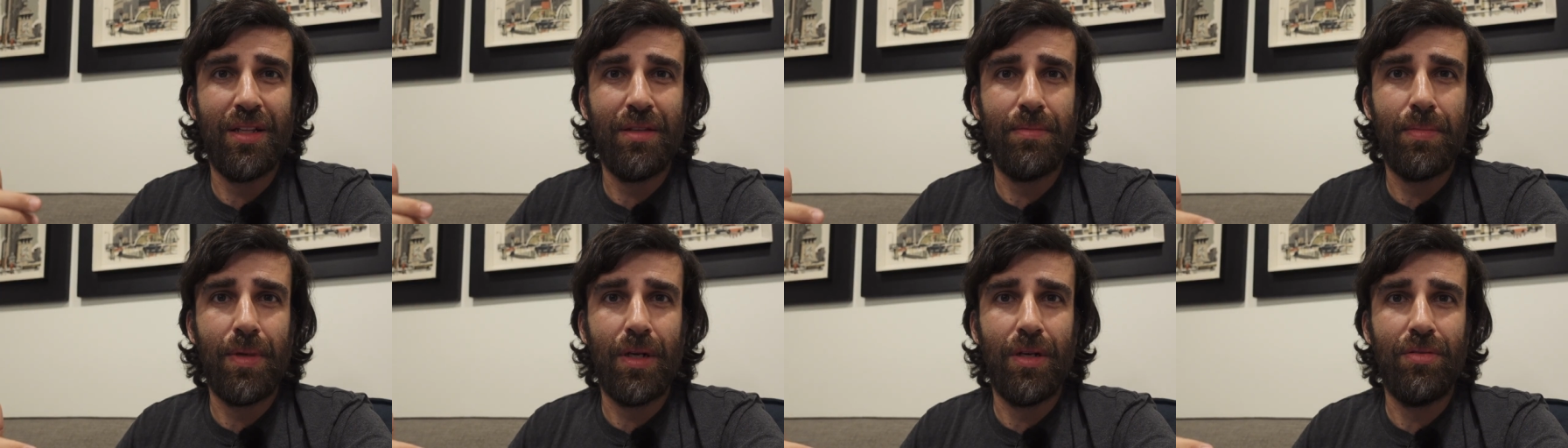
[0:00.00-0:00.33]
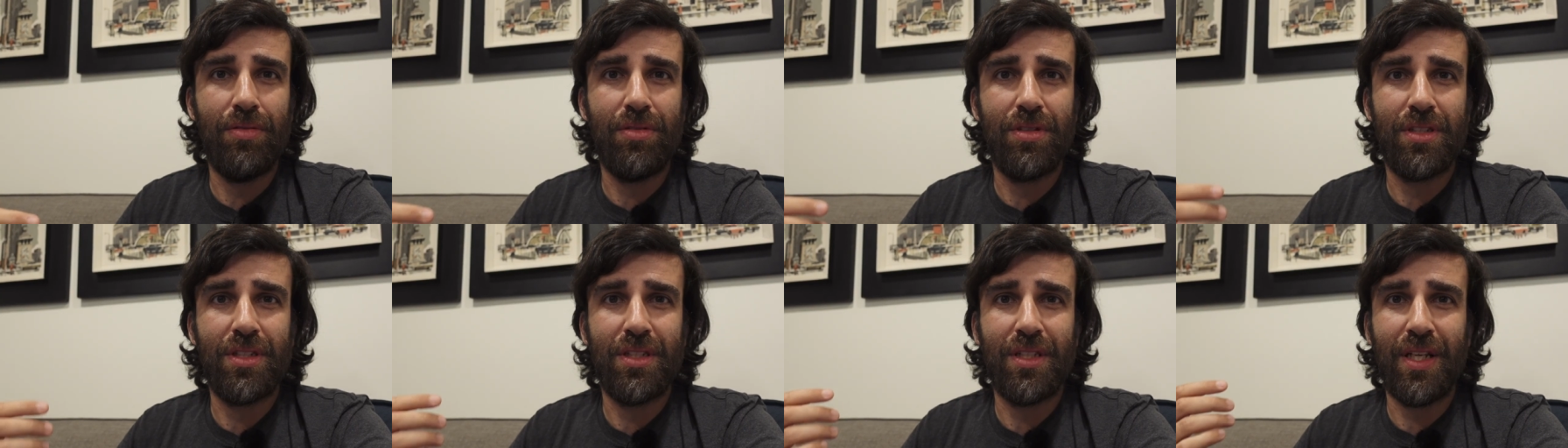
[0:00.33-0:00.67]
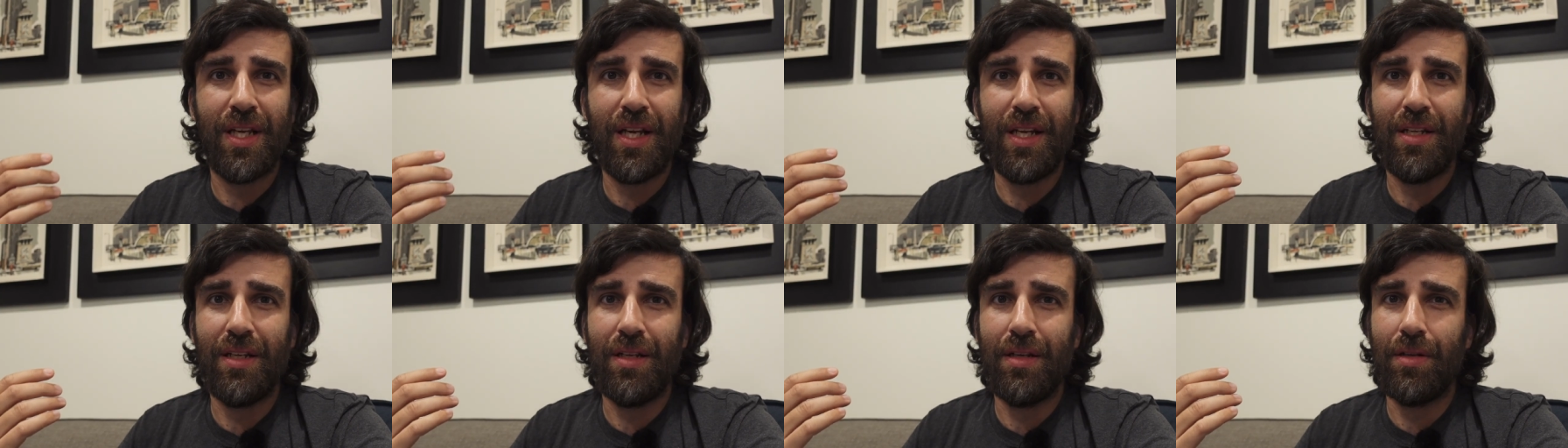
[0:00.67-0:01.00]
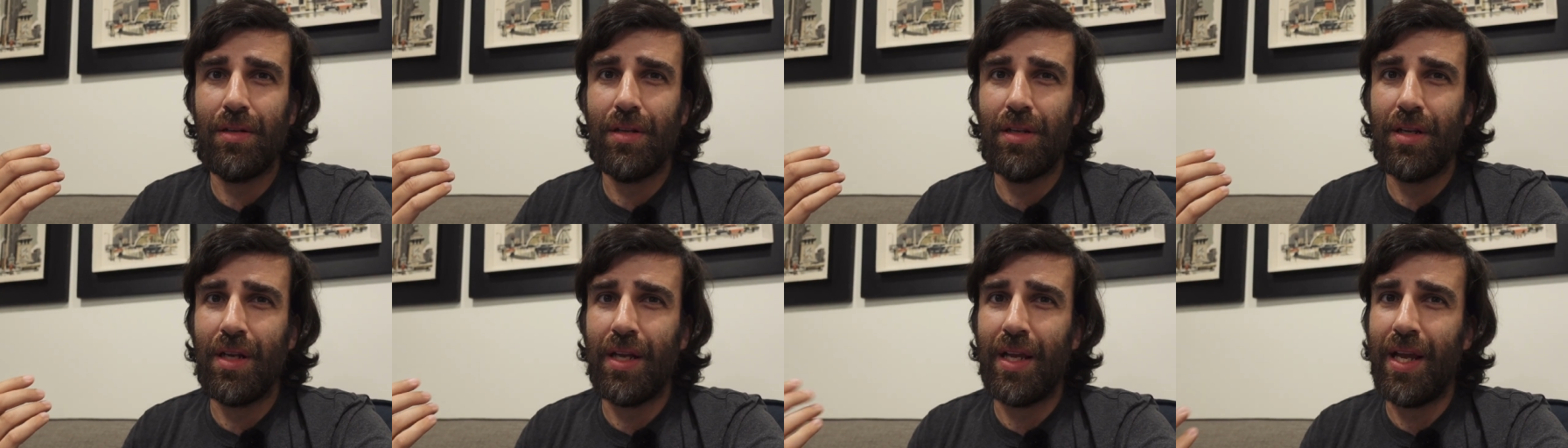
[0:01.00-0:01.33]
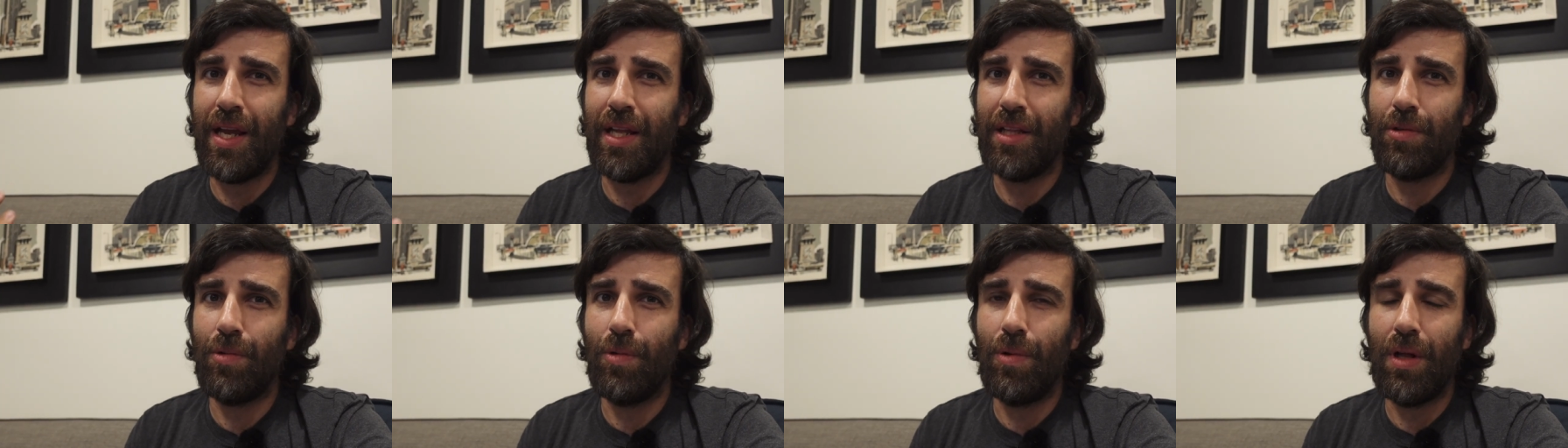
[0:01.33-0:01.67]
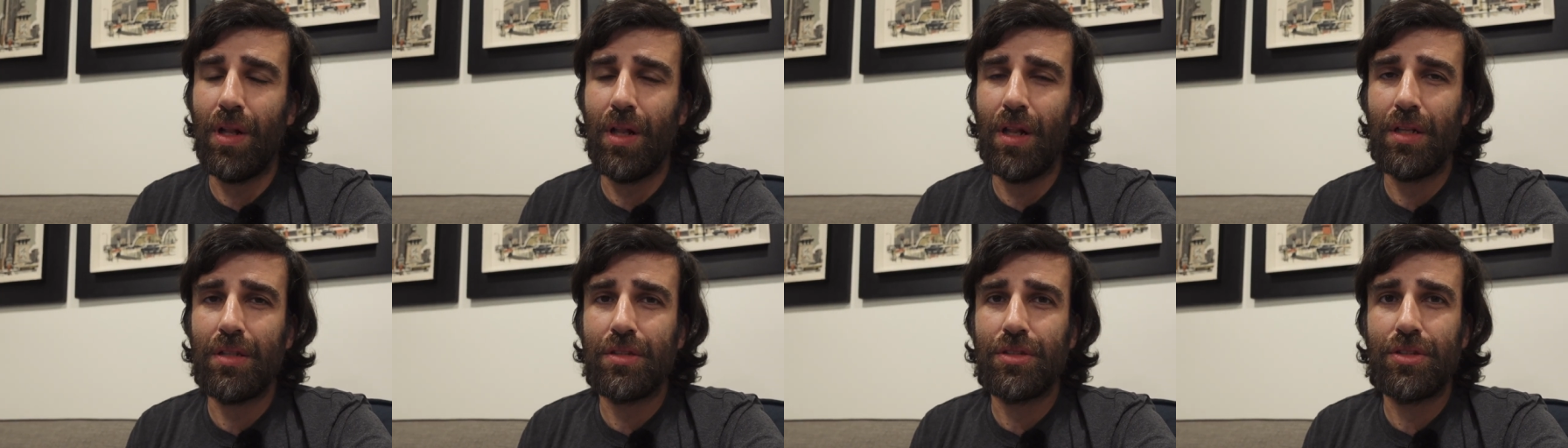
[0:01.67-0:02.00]
and the balloon said get
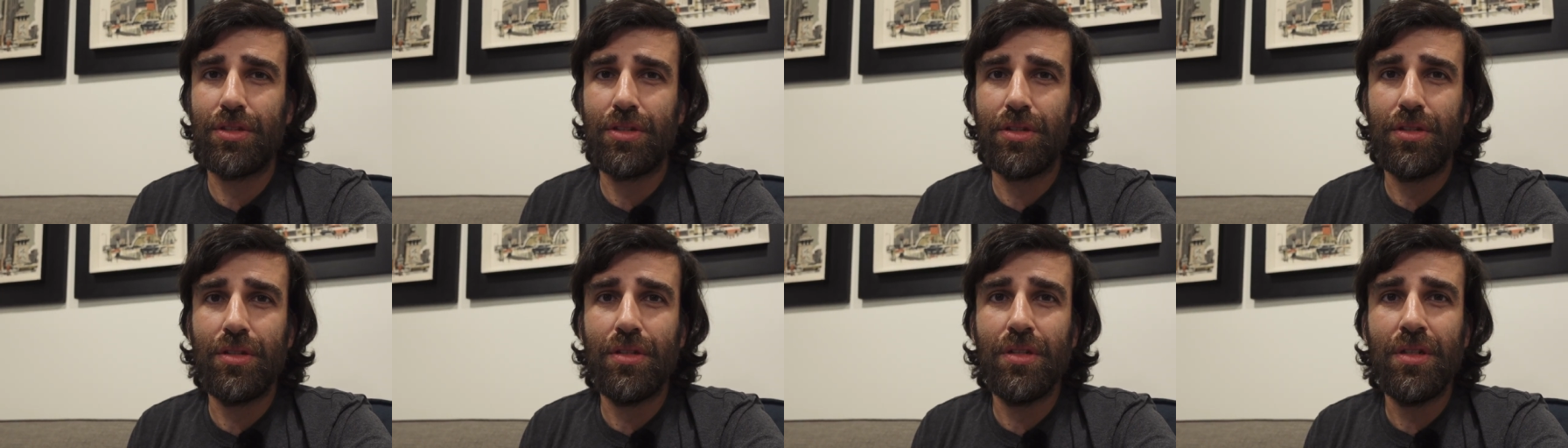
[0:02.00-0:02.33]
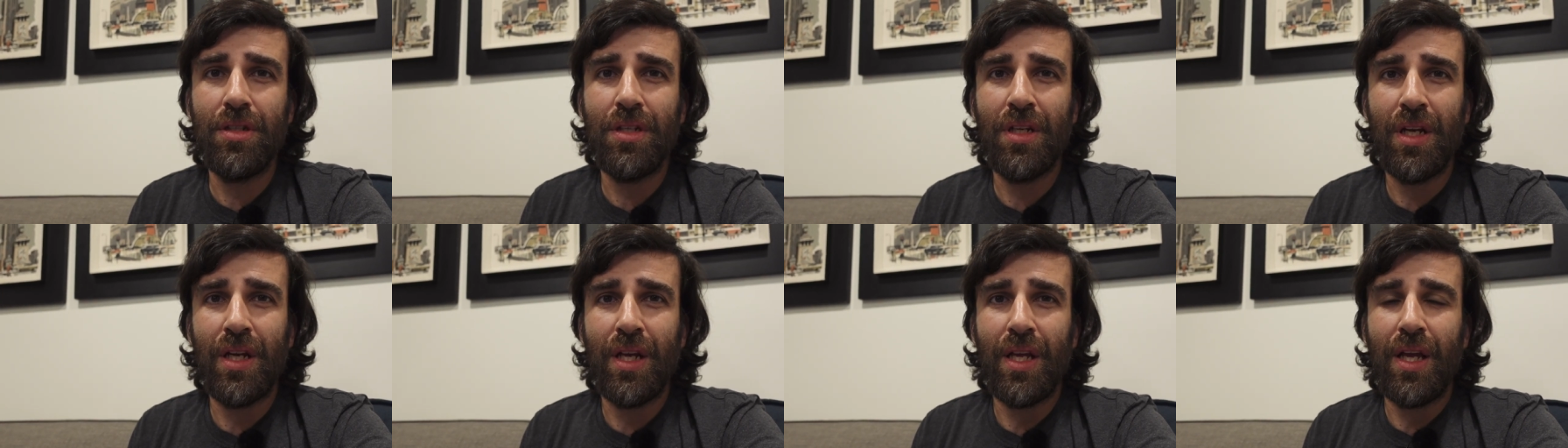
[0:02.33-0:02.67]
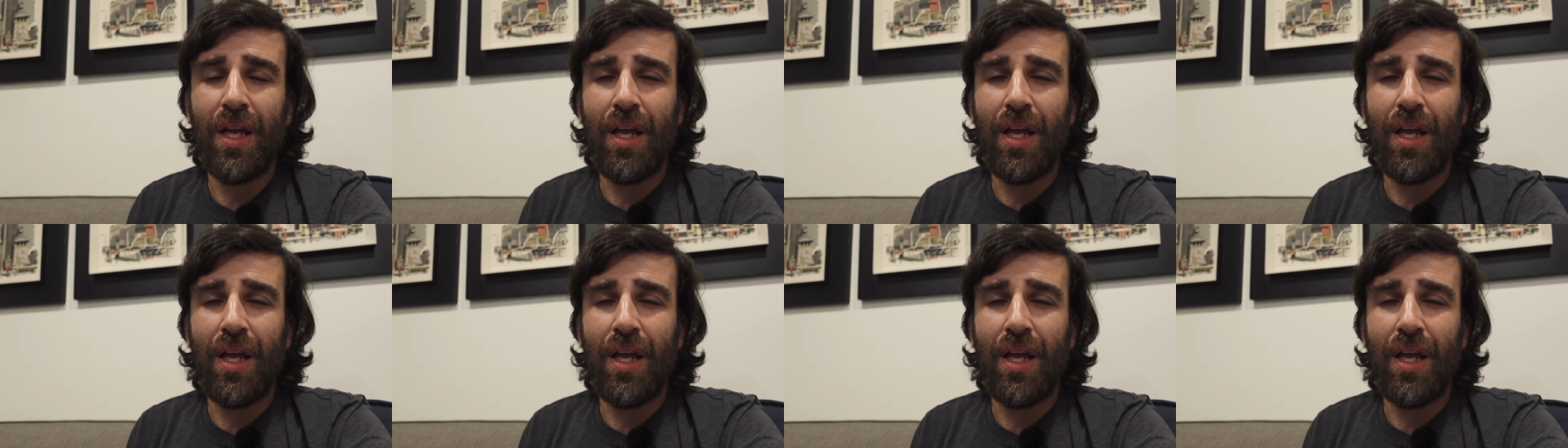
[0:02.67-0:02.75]
well soon